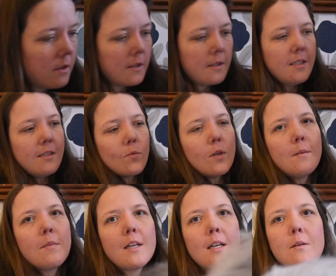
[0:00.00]
this is what I'm
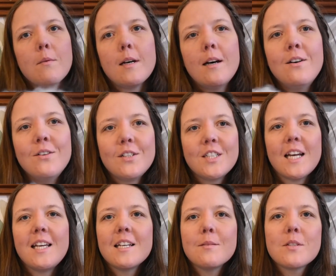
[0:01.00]
thinking about
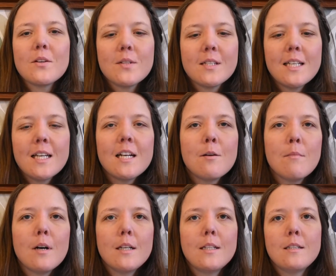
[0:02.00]
Jacobs. I was thinking I
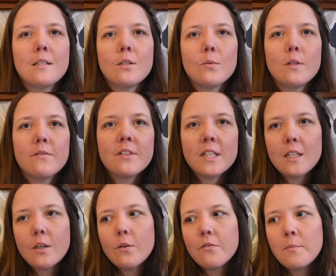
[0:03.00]
might do a
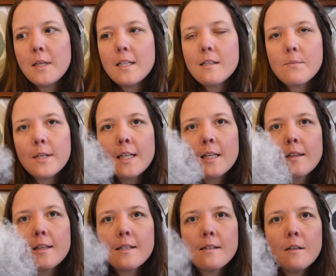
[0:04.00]
video of me spinning
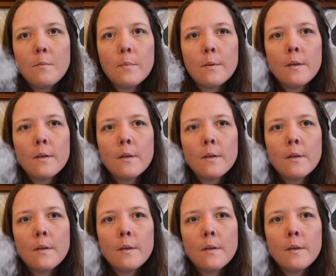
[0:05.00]
this up,